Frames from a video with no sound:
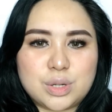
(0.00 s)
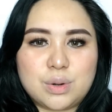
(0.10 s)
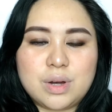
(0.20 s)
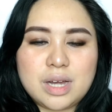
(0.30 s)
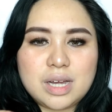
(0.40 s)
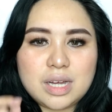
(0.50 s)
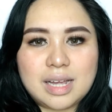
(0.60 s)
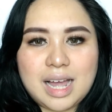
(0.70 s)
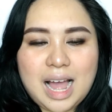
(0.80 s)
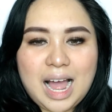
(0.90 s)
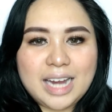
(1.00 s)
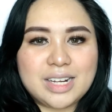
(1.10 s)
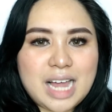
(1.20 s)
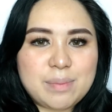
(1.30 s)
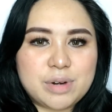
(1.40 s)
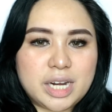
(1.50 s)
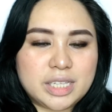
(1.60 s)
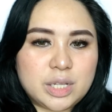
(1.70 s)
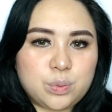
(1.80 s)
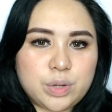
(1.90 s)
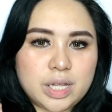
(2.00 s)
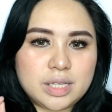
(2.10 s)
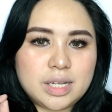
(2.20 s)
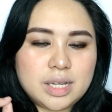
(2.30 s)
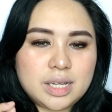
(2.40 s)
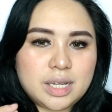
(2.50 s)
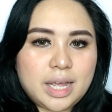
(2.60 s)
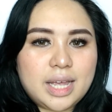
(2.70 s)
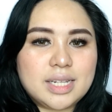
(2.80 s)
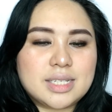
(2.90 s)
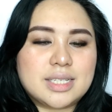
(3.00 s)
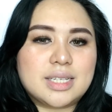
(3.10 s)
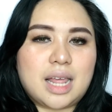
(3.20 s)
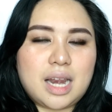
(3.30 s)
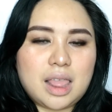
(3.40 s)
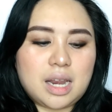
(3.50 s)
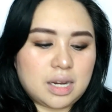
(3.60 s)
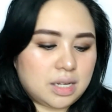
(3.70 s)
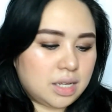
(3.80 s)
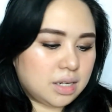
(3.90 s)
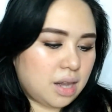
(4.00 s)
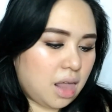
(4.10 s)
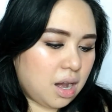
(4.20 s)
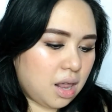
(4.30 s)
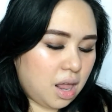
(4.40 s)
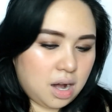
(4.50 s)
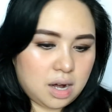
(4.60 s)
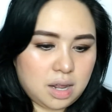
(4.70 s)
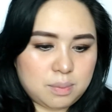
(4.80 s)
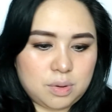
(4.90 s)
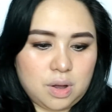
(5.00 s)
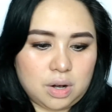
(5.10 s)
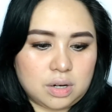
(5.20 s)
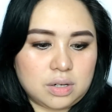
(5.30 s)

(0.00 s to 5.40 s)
So, I collaborated with ITSAPPLESWORLD.